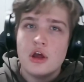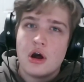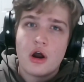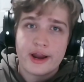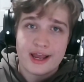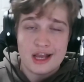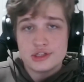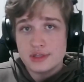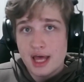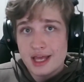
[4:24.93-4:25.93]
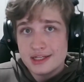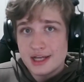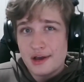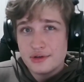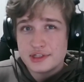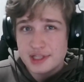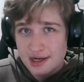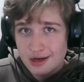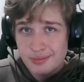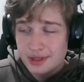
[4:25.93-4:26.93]
All right, guys, so that is how you set
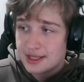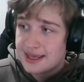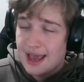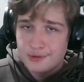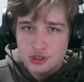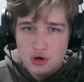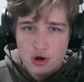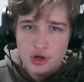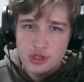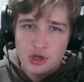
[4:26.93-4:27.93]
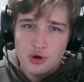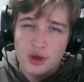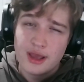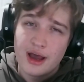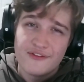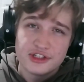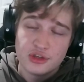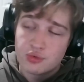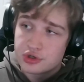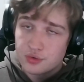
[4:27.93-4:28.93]
up the capture card. You know, it obviously
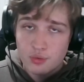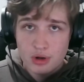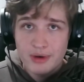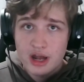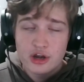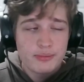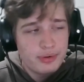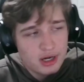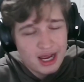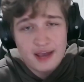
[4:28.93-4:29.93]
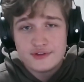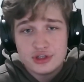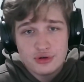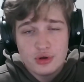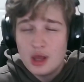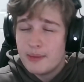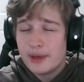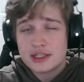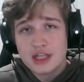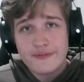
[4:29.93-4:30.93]
works with one monitor, but I have two.
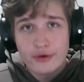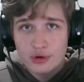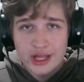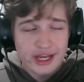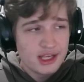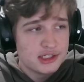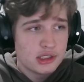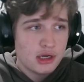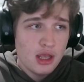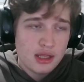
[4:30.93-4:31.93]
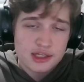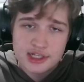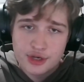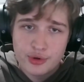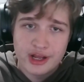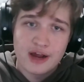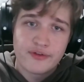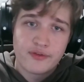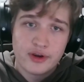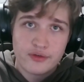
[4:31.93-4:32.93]
Makes life a whole lot easier. The second one I got for
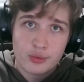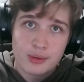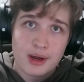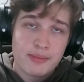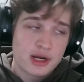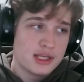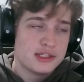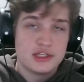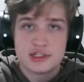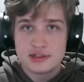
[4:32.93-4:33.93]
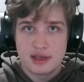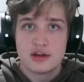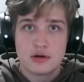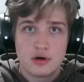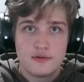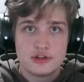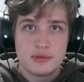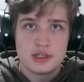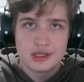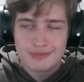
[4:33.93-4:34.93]
free from one of my buddies. He just handed it over to me.
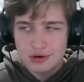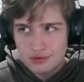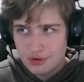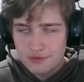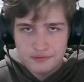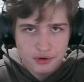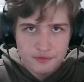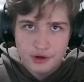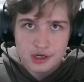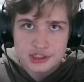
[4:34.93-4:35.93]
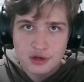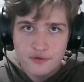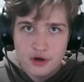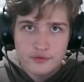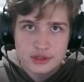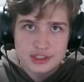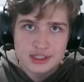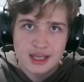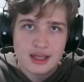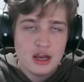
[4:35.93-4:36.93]
He's like, bro, go fuck yourself off with this
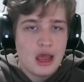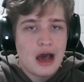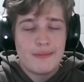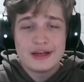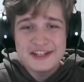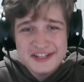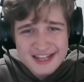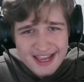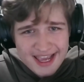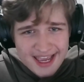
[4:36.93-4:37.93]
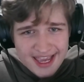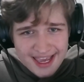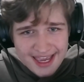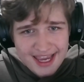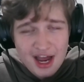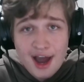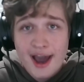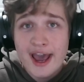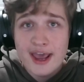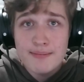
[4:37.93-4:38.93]
thing. I'm like, shit,
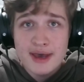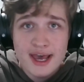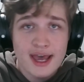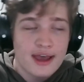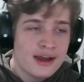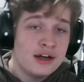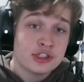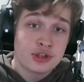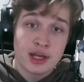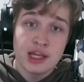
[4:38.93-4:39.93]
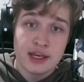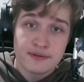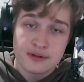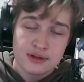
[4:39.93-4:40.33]
I bet. So I left.